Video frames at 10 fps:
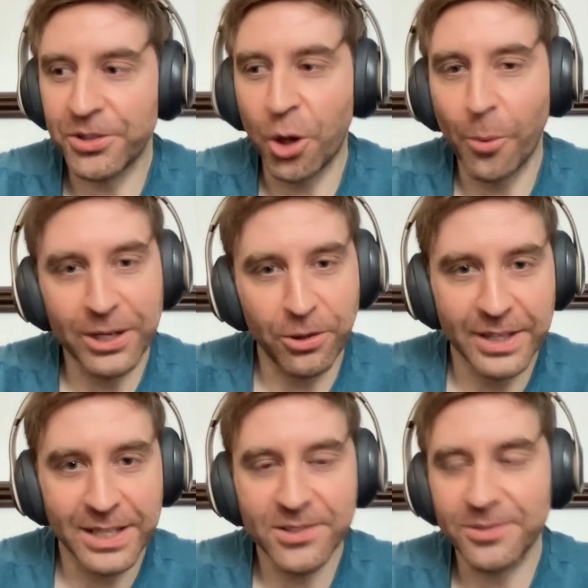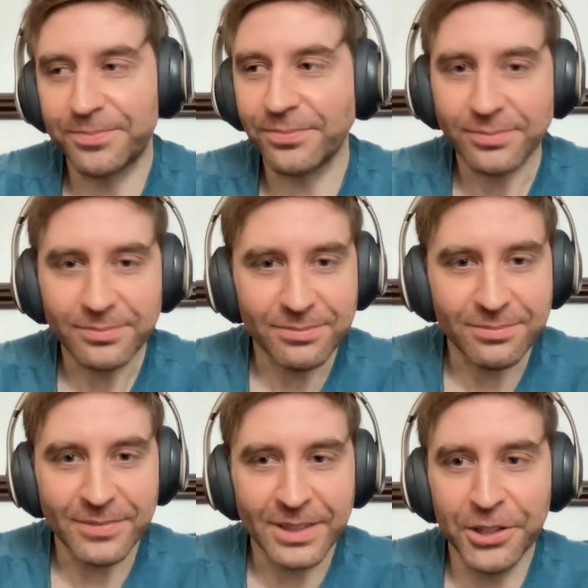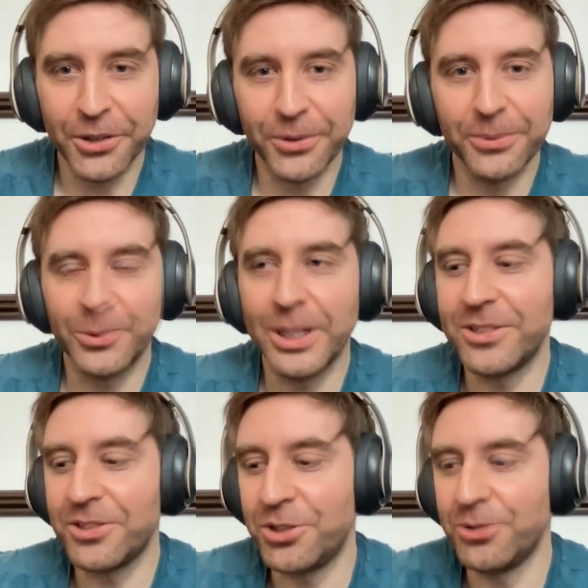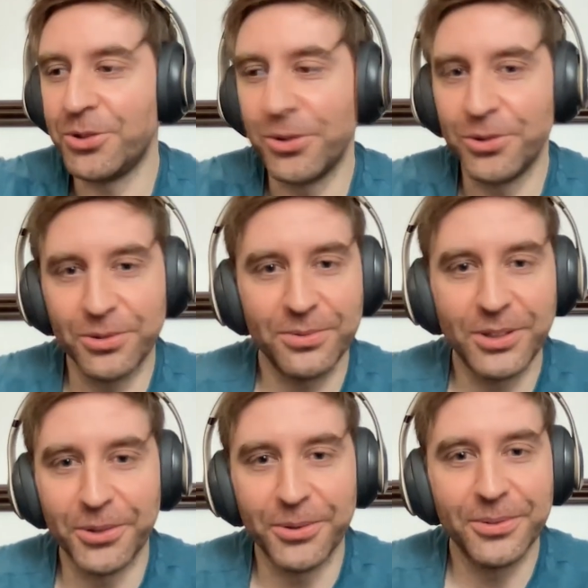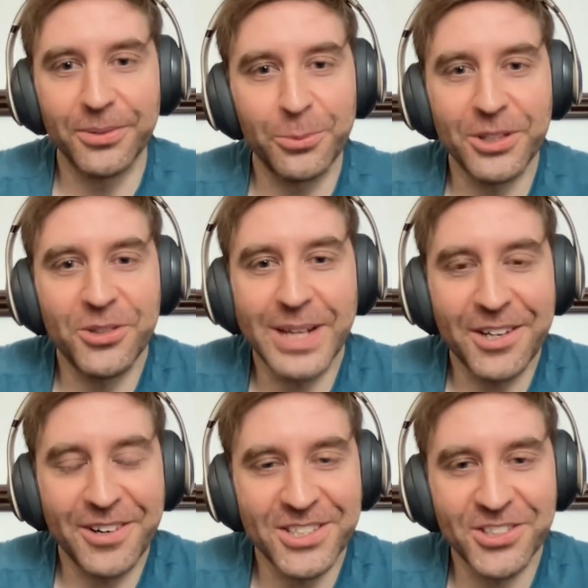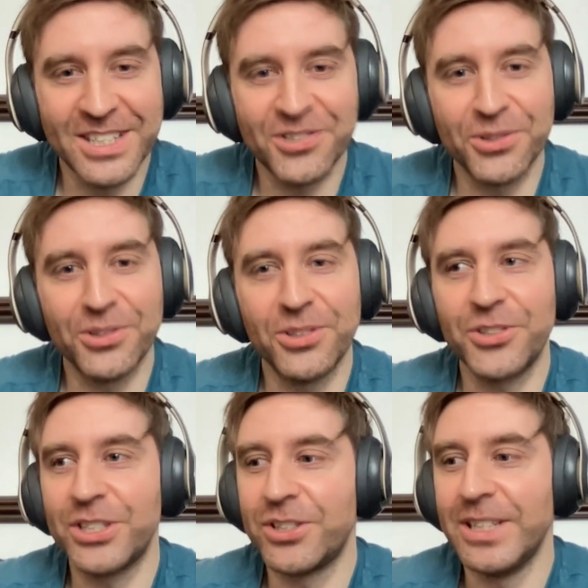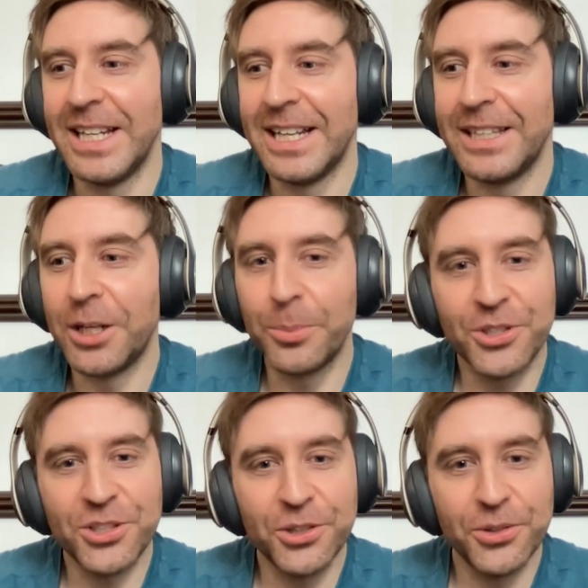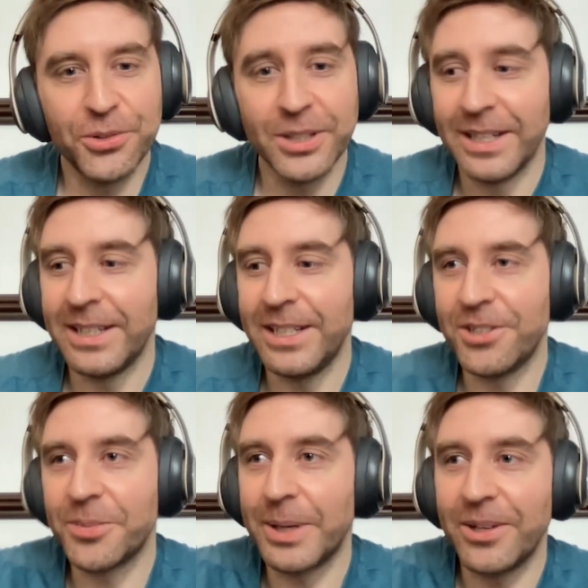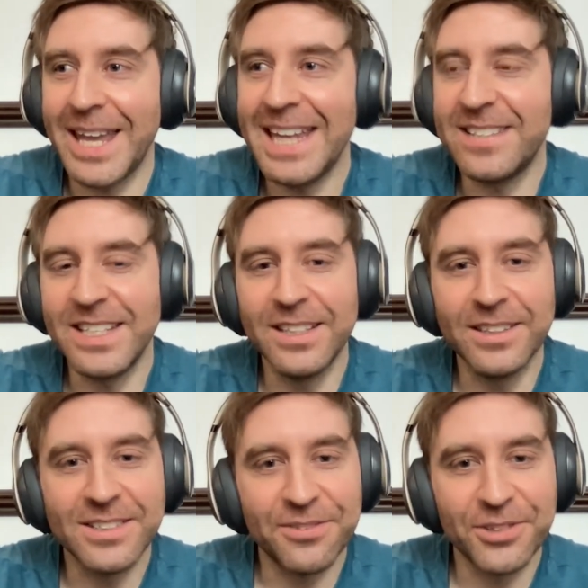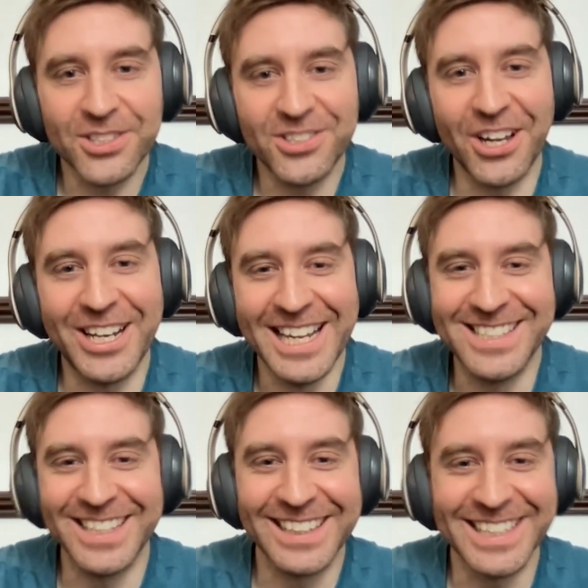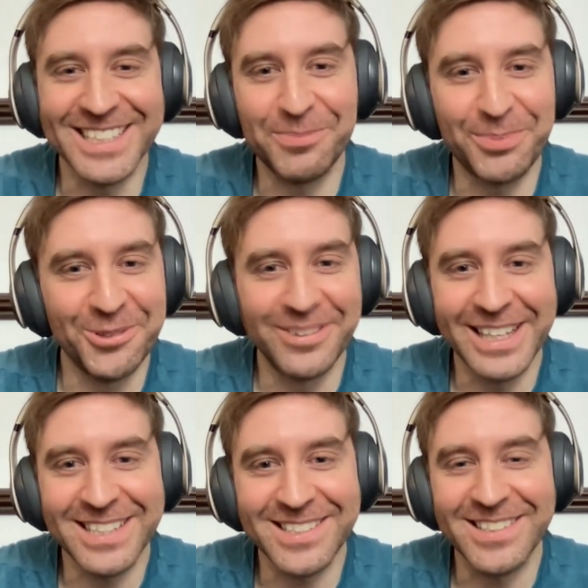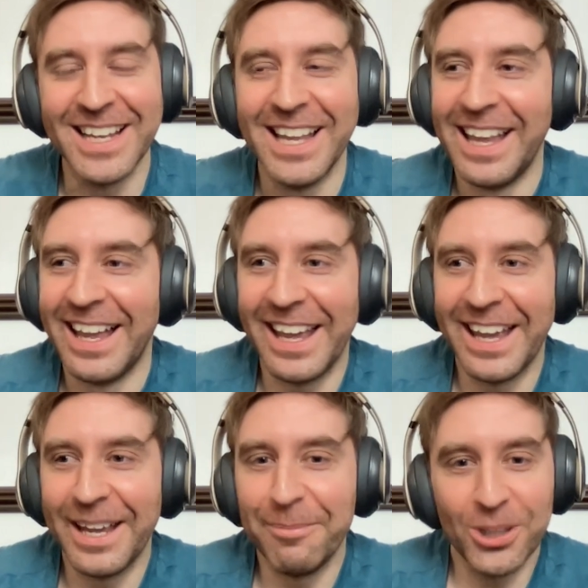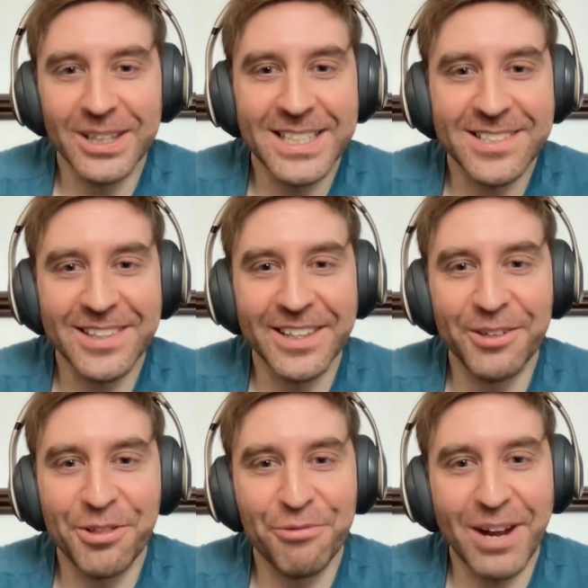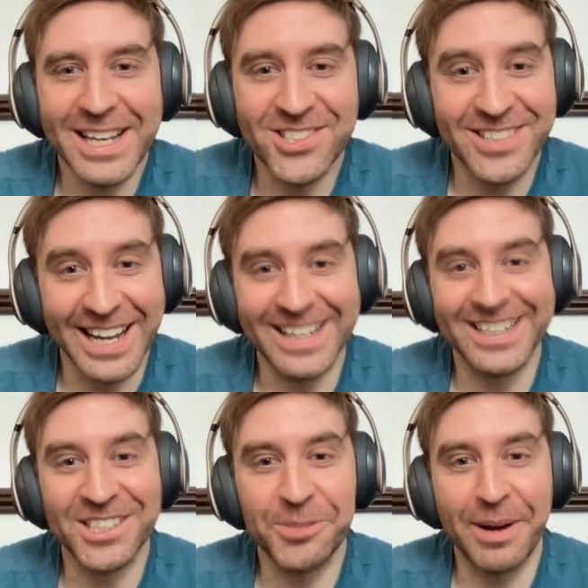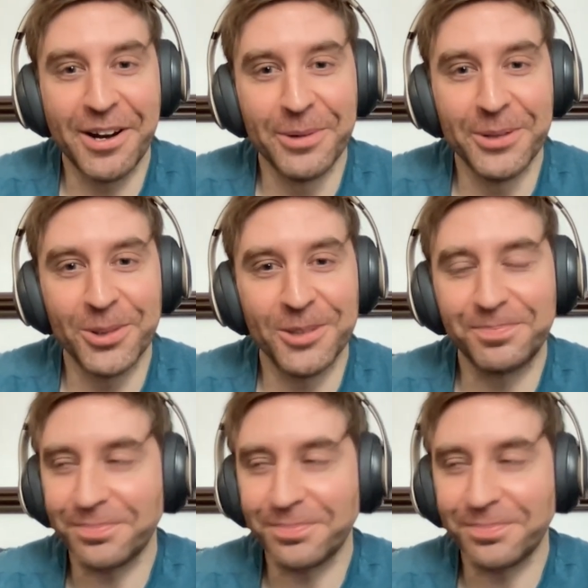to comment on this? You know, where did you get your education on nutrition? Number two, here's about 18 different studies that disprove this, not least the rice diet experiment, where